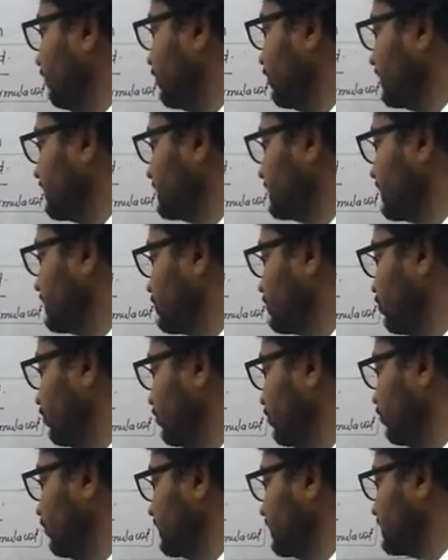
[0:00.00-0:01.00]
And what is this
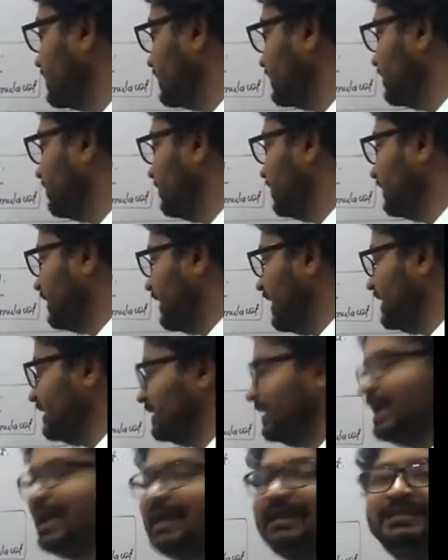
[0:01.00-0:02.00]
2? 2 is nothing but
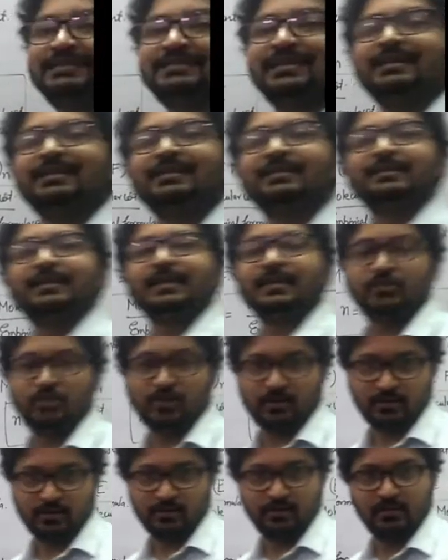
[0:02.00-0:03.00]
n. N is an
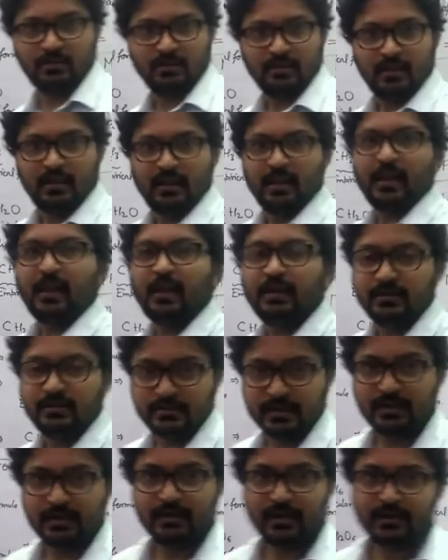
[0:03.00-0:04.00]
integer. N
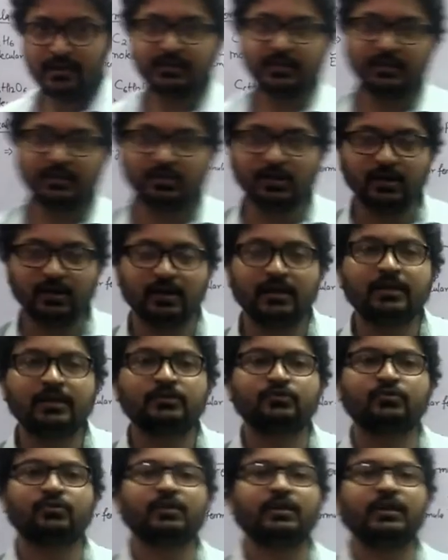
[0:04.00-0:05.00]
is an integer.
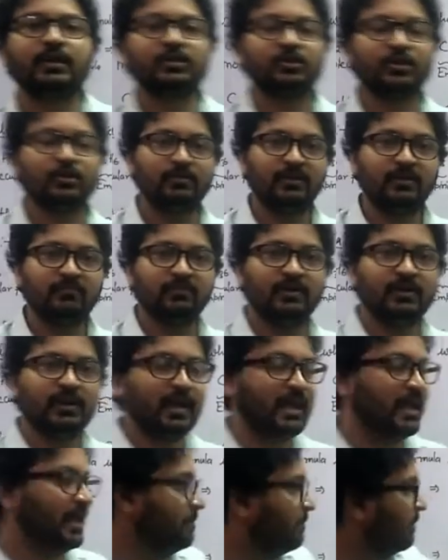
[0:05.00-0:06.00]
So relation
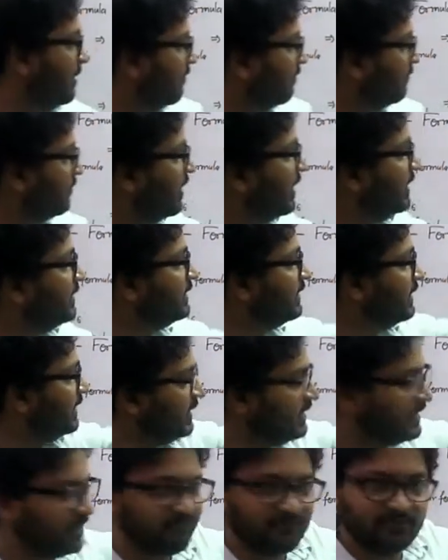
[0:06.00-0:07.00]
between MF
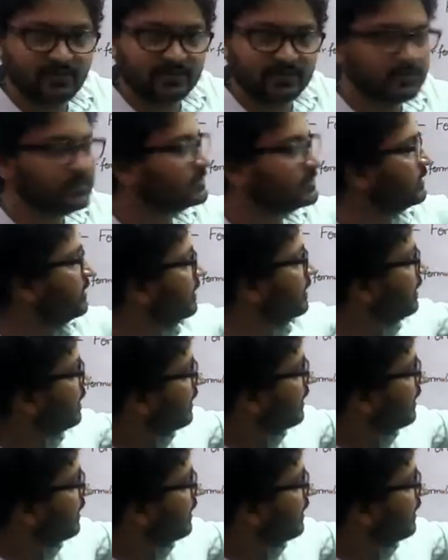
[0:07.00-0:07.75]
and EF is